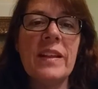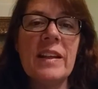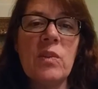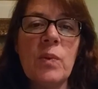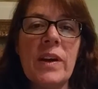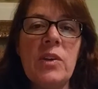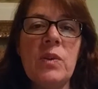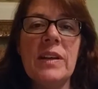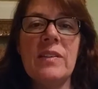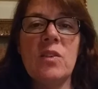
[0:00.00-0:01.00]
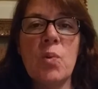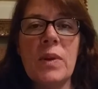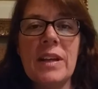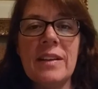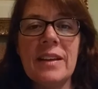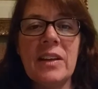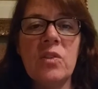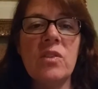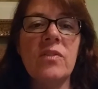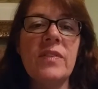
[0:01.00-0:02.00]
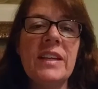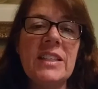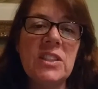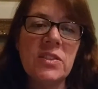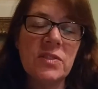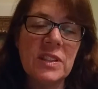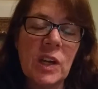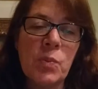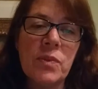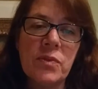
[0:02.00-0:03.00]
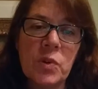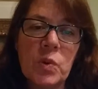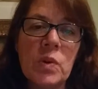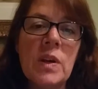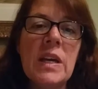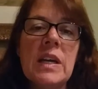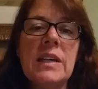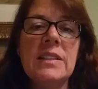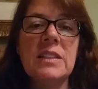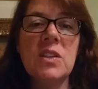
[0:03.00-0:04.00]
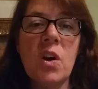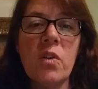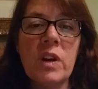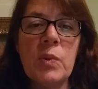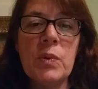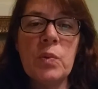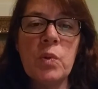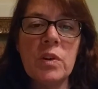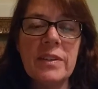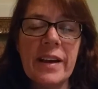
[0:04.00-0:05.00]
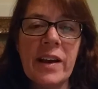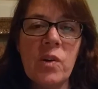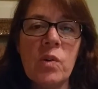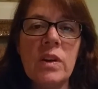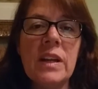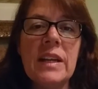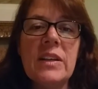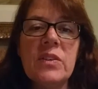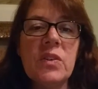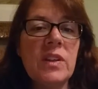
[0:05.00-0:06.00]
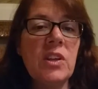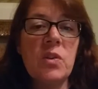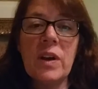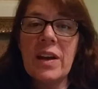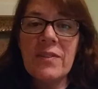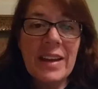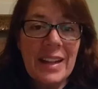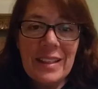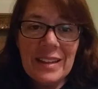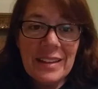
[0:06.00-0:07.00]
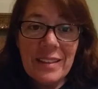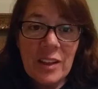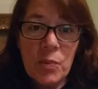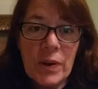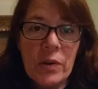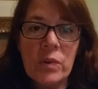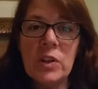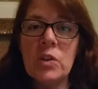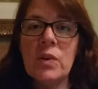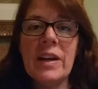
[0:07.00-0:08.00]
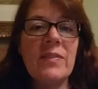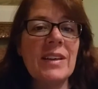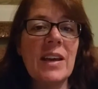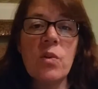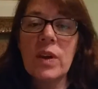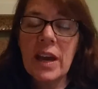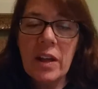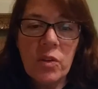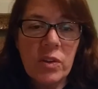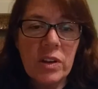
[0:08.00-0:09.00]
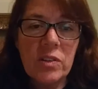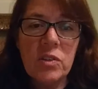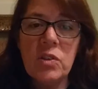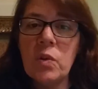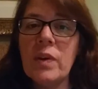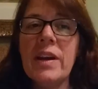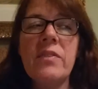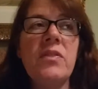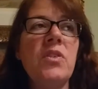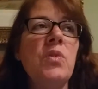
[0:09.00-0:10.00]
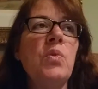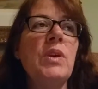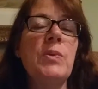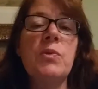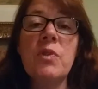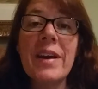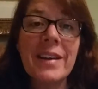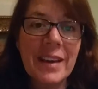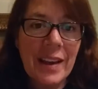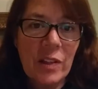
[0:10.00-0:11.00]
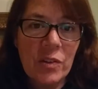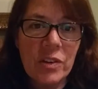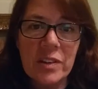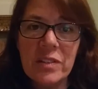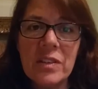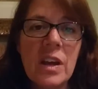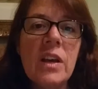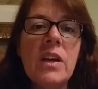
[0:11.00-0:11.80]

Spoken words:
That's why you get so many containers of each different type of food, because it's already been worked out so that you don't have anything to think about. You don't have to count calories. You don't have to keep track of calories.